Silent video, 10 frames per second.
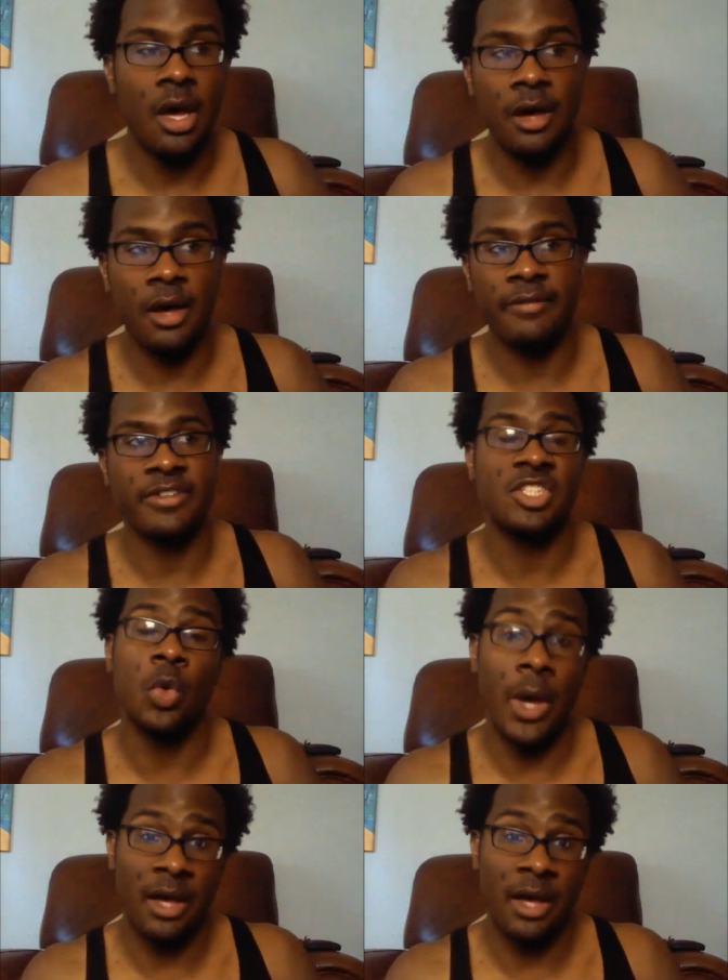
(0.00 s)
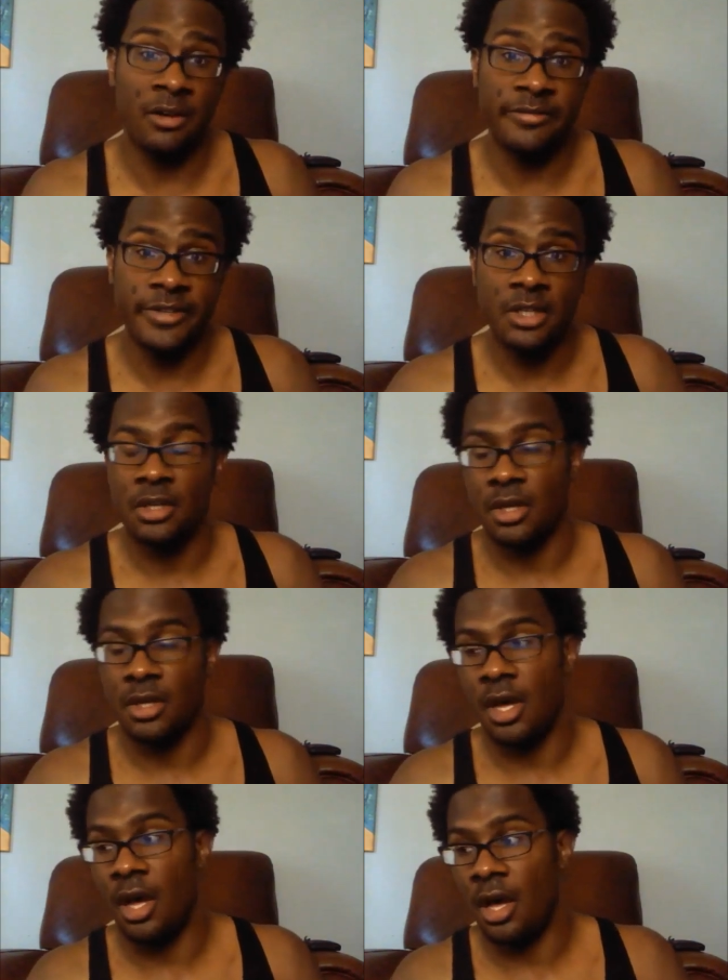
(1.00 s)
of twelve,
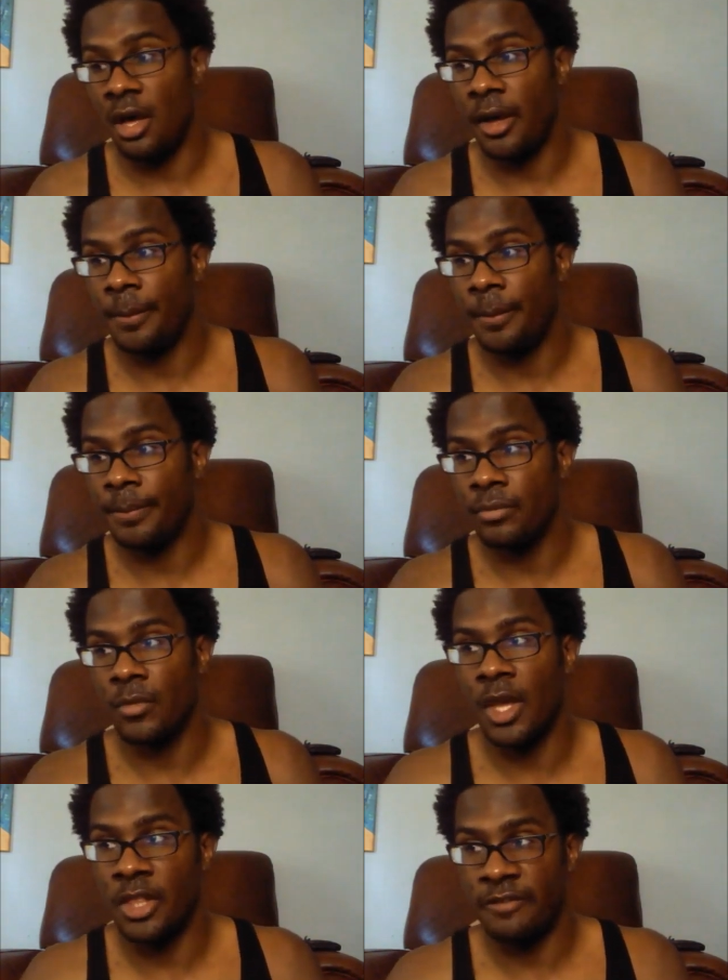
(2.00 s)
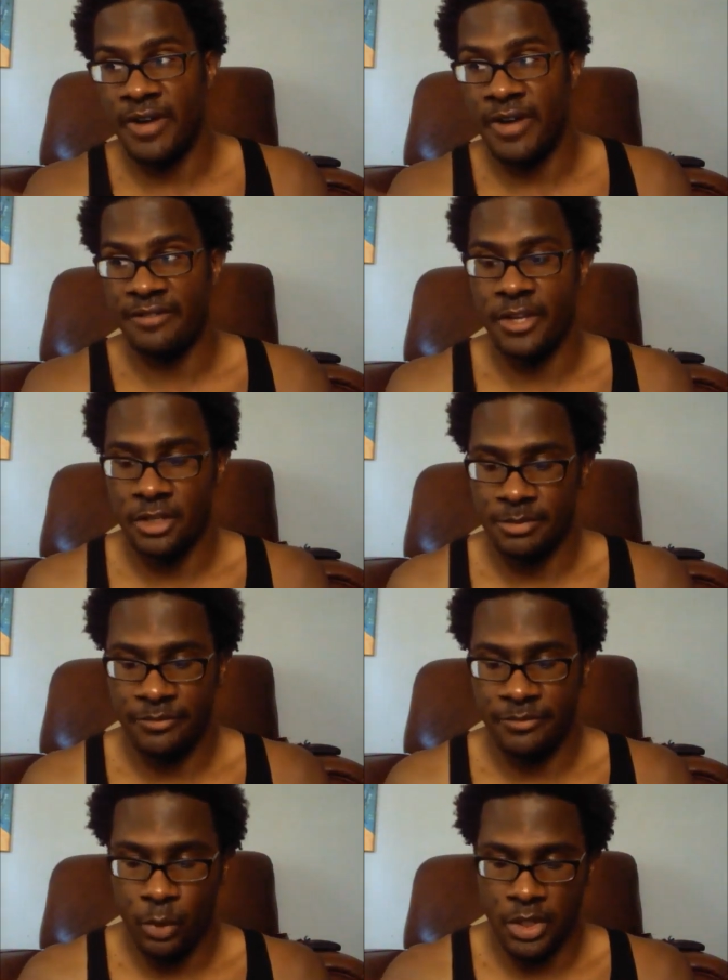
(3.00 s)
uh, and there are five videos
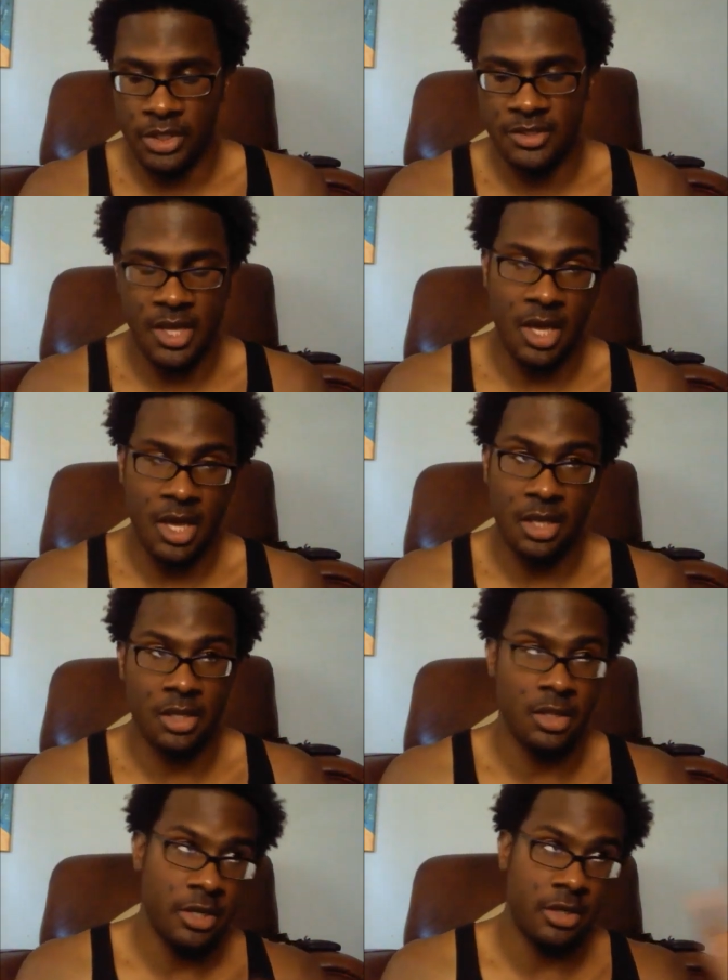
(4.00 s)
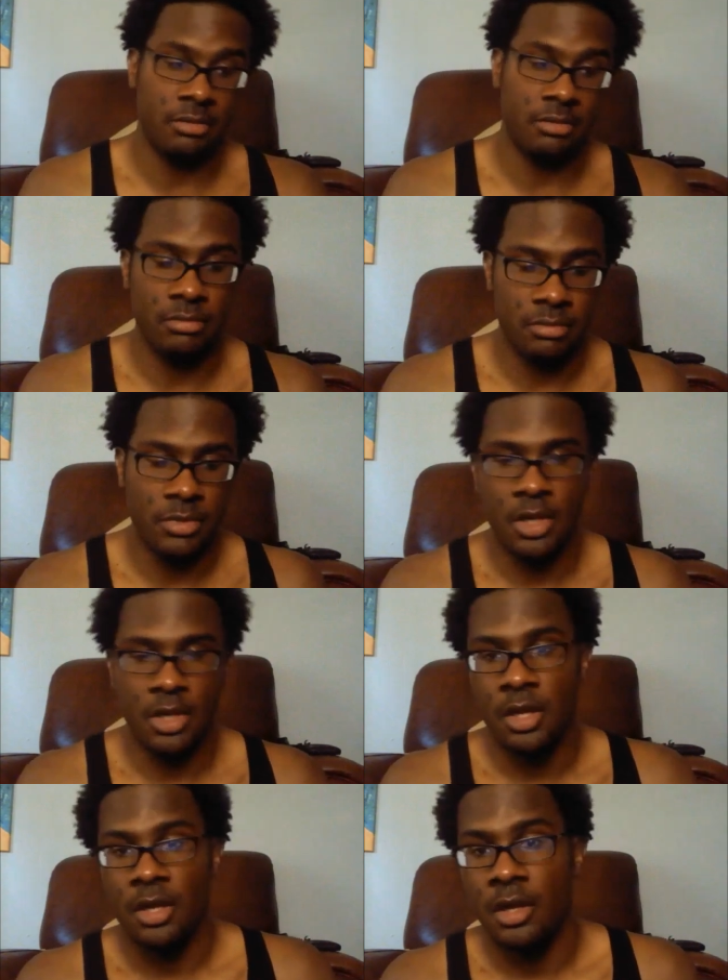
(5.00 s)
before this, and then there are
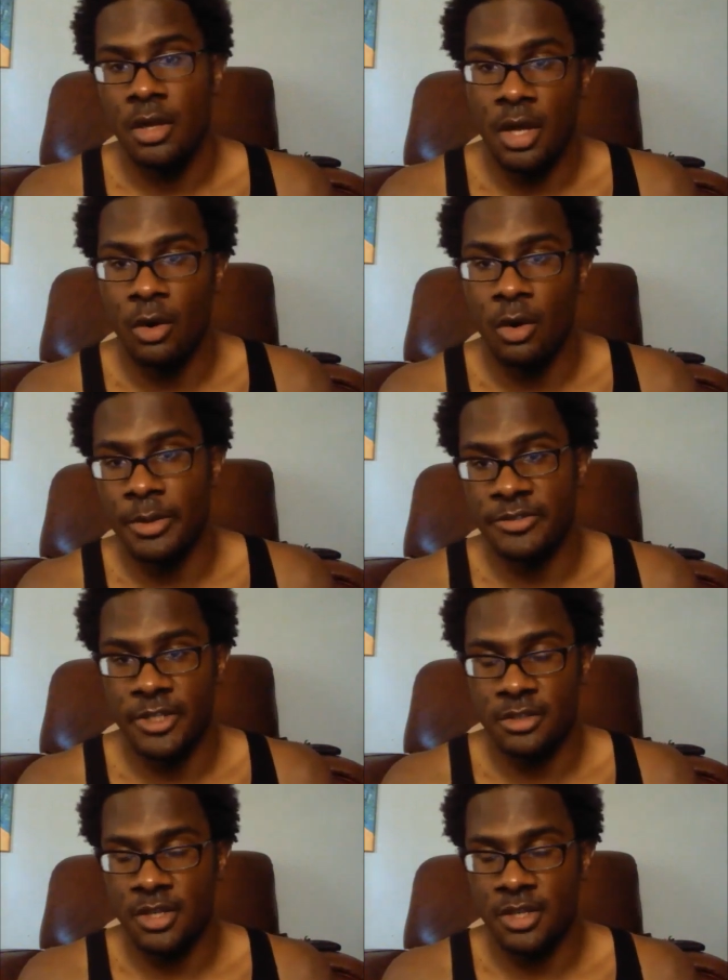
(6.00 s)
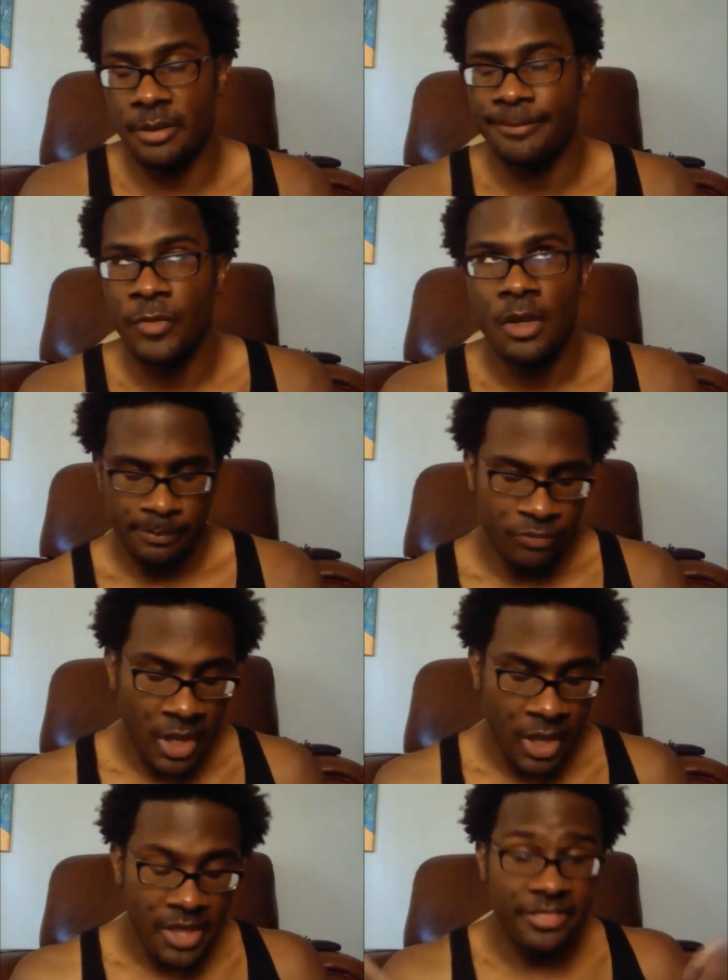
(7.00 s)
a whole bunch of videos coming.
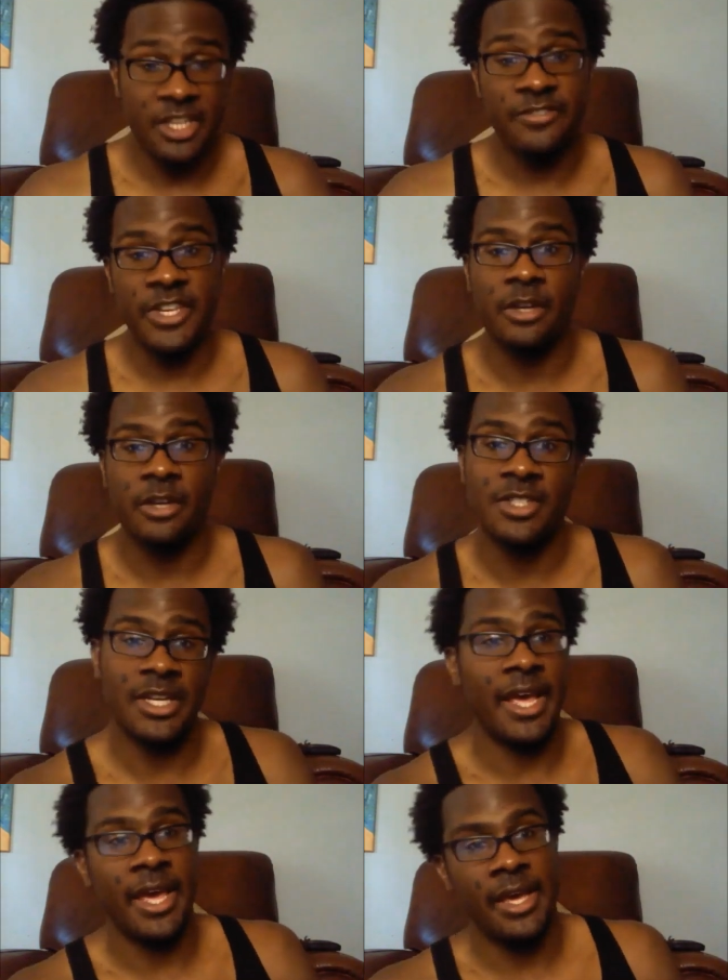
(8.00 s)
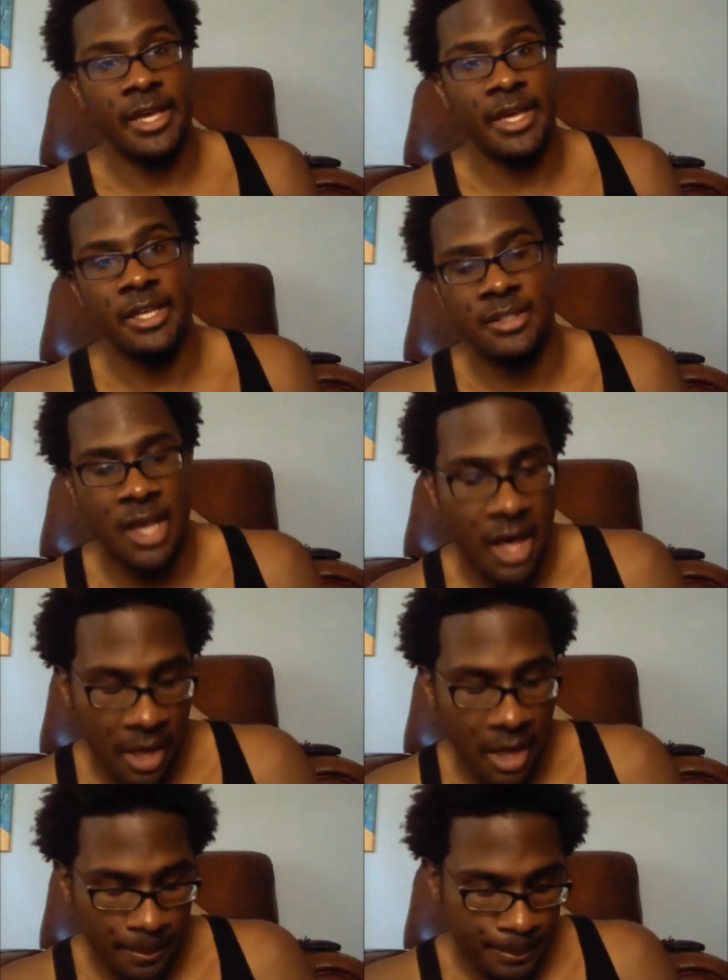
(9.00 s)
This video today is
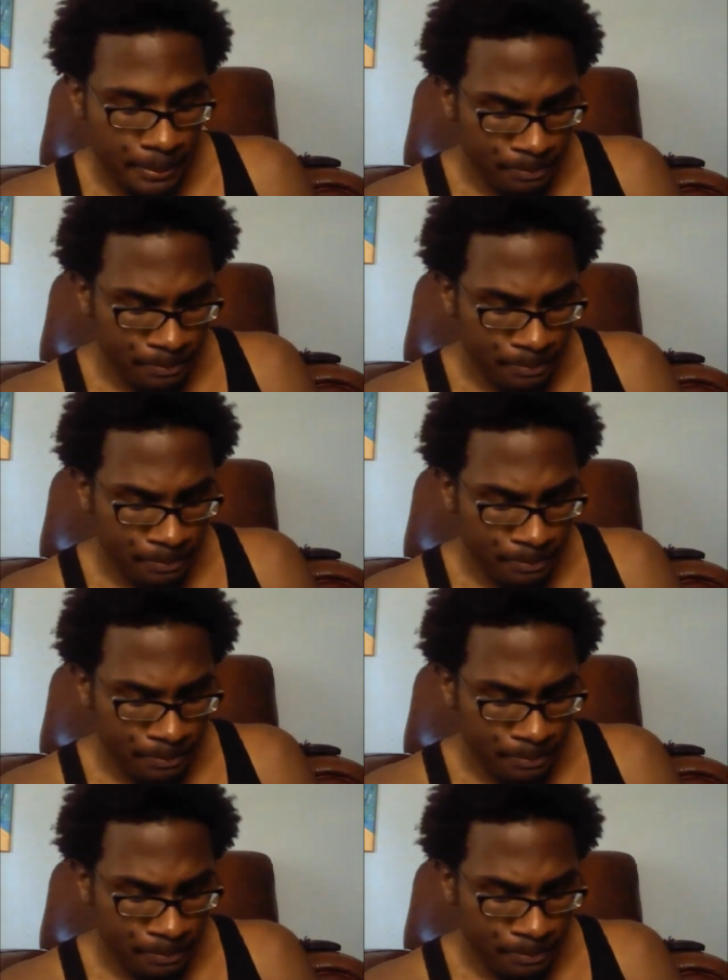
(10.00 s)
um,